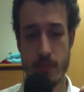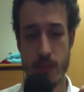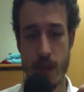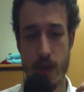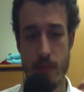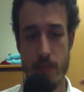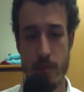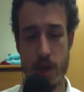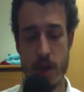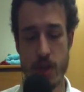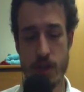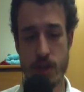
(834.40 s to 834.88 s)

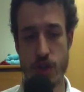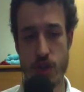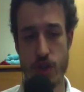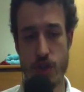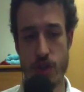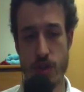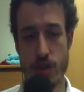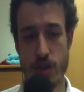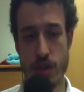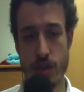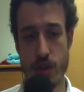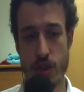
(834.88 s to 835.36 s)
Because
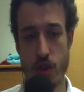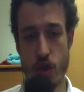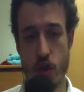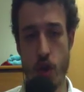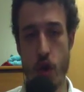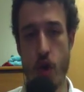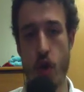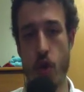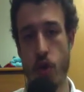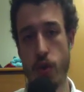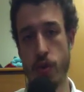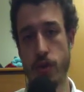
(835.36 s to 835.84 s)
you can
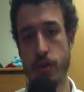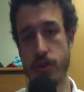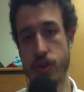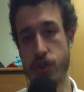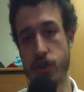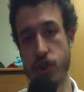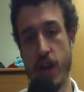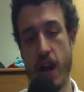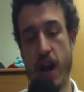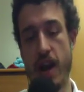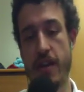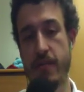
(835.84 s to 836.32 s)
call
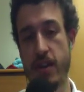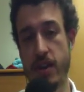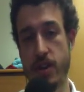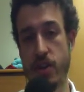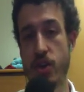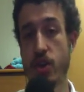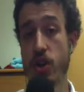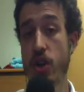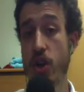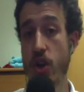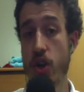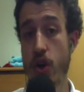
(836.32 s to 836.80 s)
Java,
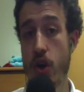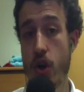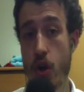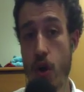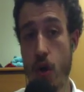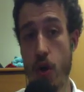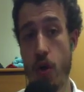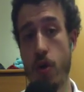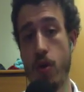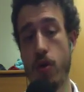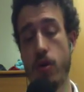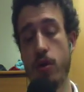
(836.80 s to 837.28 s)
you can
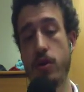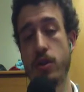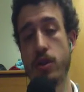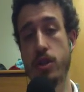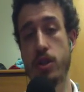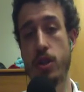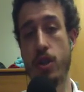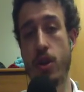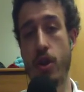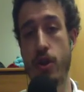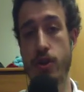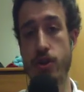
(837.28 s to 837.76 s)
call
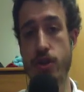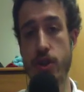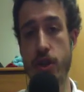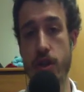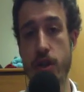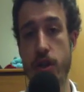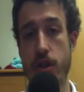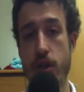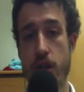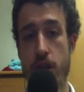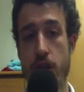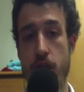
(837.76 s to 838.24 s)

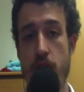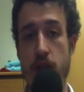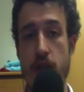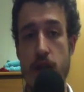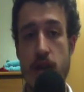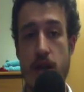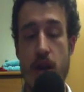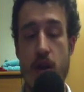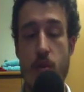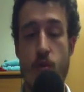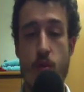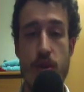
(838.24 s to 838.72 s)
Clojure
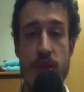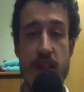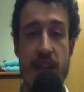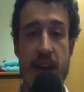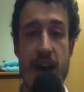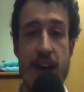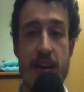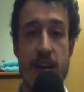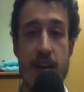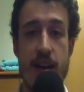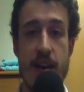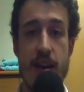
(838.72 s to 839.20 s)

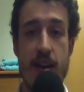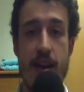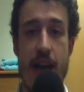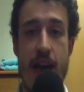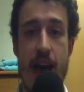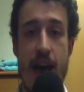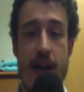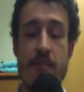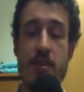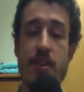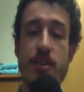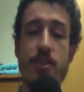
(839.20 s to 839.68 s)
without
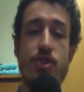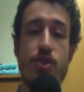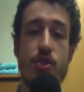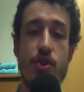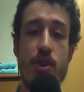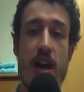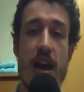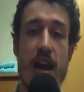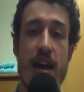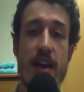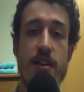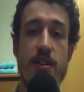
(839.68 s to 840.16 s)
having
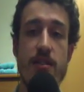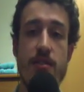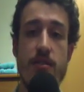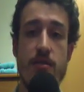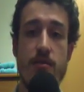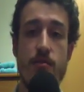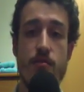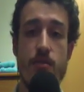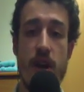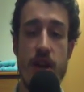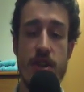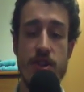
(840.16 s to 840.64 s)
to add
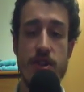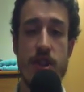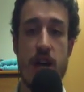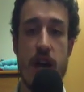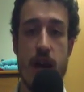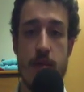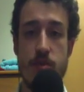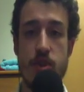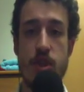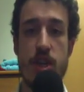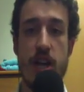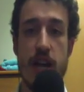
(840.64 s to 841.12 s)

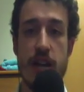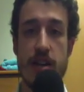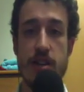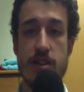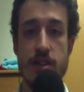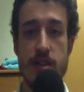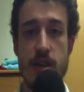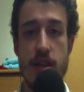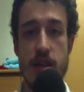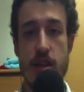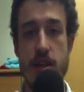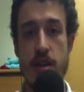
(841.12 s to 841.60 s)
runtime
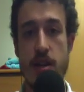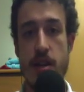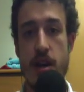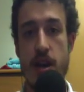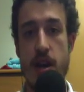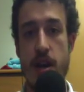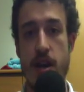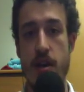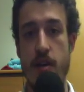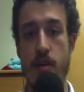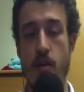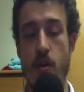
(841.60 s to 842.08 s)
checks
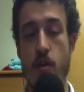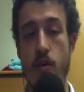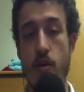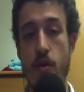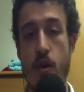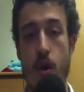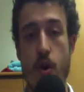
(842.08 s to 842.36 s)
uh, or,